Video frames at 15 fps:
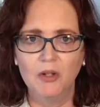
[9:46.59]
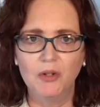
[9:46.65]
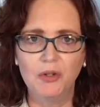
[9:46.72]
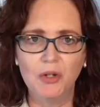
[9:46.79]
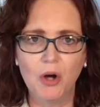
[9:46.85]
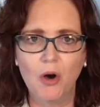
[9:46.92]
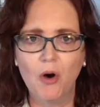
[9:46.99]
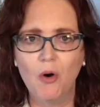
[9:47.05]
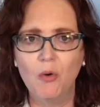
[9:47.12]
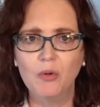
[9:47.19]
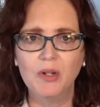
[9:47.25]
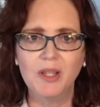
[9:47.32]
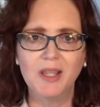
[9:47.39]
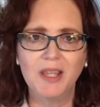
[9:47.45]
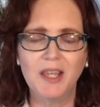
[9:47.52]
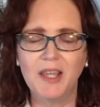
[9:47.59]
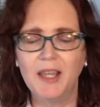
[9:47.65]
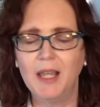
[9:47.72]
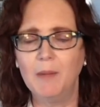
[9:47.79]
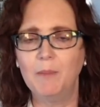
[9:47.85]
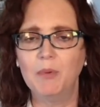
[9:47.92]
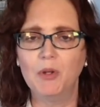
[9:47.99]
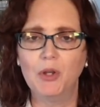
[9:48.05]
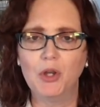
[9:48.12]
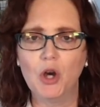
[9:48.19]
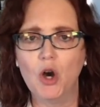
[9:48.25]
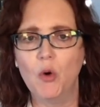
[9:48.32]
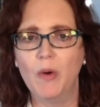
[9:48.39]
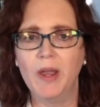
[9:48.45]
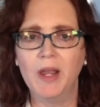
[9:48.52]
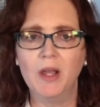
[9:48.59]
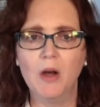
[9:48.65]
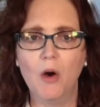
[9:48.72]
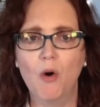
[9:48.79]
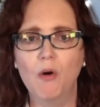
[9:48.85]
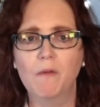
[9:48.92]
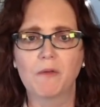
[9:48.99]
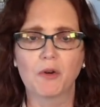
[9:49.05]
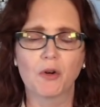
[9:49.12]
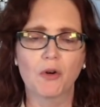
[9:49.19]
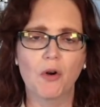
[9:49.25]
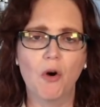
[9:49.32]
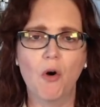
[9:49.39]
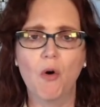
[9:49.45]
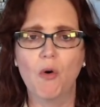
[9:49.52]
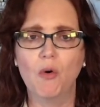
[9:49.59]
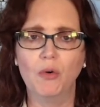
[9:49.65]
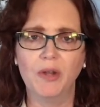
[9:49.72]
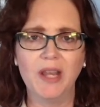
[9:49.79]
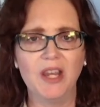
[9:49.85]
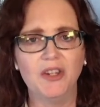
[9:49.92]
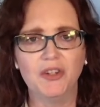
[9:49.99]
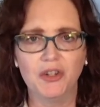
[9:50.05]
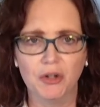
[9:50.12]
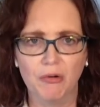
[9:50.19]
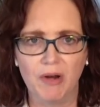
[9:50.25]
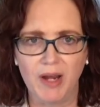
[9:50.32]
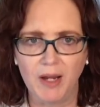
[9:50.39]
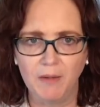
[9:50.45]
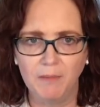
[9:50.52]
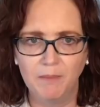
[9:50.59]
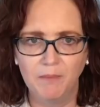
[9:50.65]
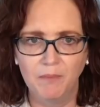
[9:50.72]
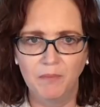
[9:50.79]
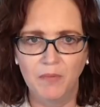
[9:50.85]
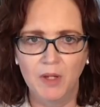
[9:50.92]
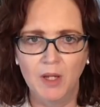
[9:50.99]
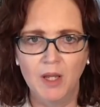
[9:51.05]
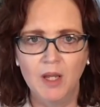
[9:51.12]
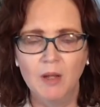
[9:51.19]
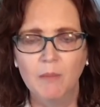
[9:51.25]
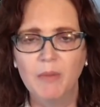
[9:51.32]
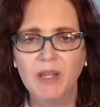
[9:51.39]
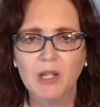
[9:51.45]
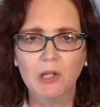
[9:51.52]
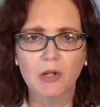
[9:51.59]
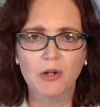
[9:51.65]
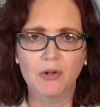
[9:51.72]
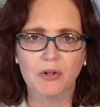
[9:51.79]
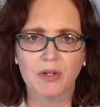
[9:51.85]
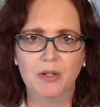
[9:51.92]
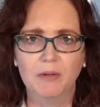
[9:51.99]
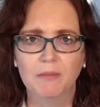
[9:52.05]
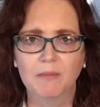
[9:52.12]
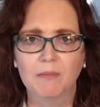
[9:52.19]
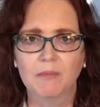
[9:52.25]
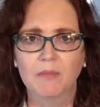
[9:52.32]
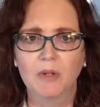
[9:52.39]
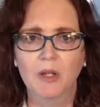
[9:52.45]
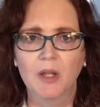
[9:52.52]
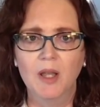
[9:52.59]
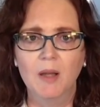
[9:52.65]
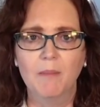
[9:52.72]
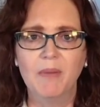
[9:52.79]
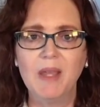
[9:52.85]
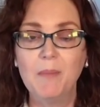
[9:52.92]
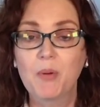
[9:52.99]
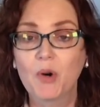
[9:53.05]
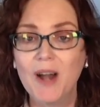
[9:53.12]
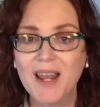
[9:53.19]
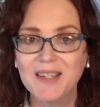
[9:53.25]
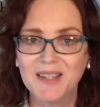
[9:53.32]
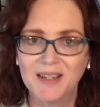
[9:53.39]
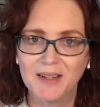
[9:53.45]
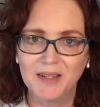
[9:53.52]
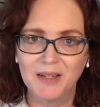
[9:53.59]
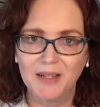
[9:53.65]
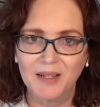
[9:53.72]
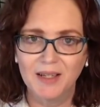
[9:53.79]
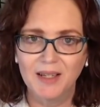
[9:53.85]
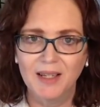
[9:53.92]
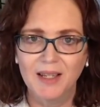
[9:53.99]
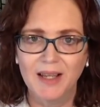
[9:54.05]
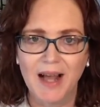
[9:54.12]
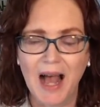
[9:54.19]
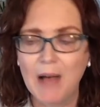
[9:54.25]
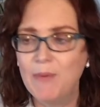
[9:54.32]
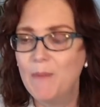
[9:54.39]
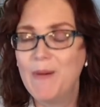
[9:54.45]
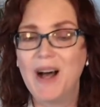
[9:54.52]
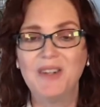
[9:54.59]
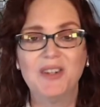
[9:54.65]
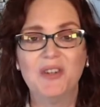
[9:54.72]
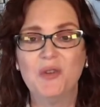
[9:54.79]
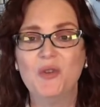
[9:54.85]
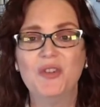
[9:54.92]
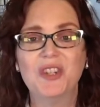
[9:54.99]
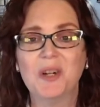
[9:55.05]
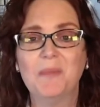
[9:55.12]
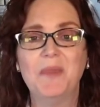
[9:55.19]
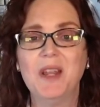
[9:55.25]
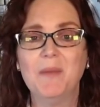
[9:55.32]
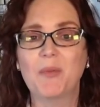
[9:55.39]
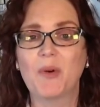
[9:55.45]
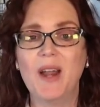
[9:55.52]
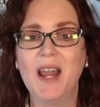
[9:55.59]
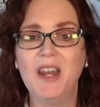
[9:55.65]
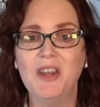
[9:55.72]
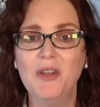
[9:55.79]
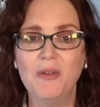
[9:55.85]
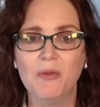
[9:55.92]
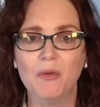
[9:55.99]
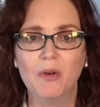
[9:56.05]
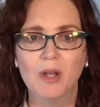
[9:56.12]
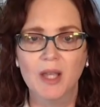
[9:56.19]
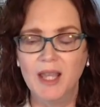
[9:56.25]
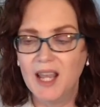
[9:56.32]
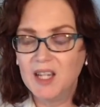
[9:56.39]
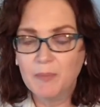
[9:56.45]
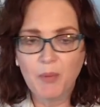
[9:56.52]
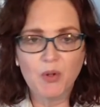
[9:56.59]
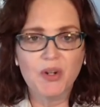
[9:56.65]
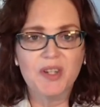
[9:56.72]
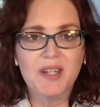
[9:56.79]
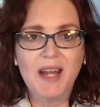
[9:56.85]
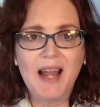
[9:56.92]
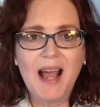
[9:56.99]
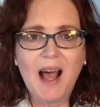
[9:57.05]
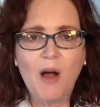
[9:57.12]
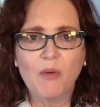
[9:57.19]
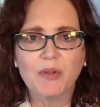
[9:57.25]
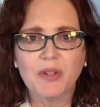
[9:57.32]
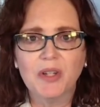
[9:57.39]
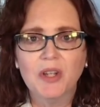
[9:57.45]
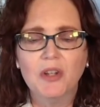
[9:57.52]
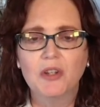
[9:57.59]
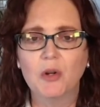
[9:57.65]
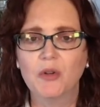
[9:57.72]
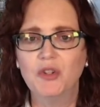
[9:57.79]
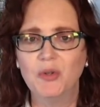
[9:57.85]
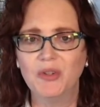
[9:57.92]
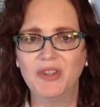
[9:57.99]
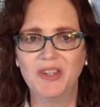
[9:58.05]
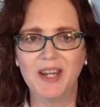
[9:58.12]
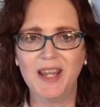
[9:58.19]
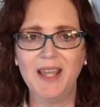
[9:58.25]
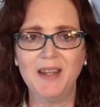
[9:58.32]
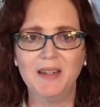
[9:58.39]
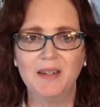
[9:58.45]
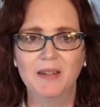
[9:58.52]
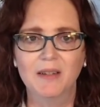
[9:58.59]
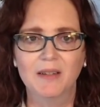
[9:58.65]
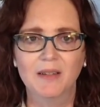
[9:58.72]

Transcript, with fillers: Don't keep going over old history. Be alert. Be present. I'm about to do something brand new. It's bursting out. Don't you see it?